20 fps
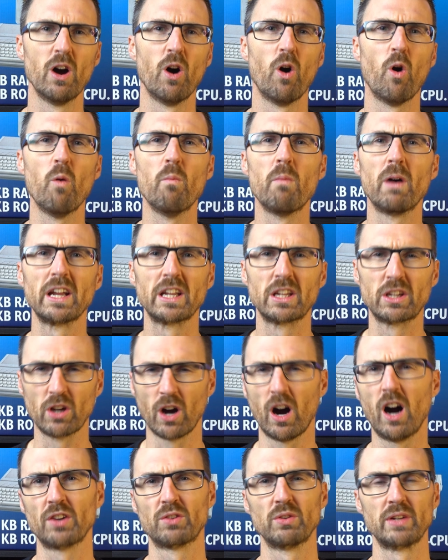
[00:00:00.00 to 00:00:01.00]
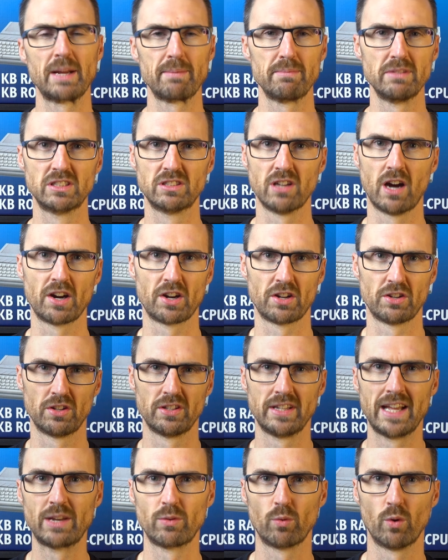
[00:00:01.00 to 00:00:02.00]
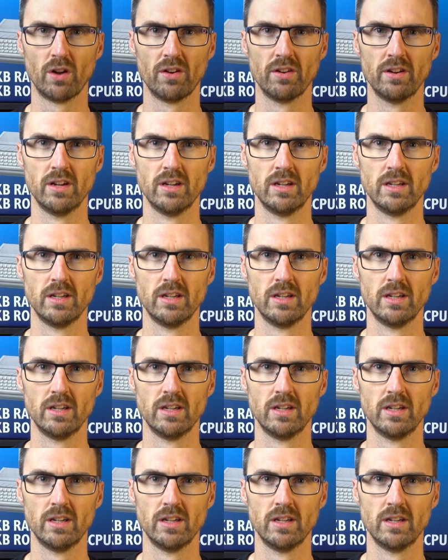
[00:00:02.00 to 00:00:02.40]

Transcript: oh my god don't get me started on that one.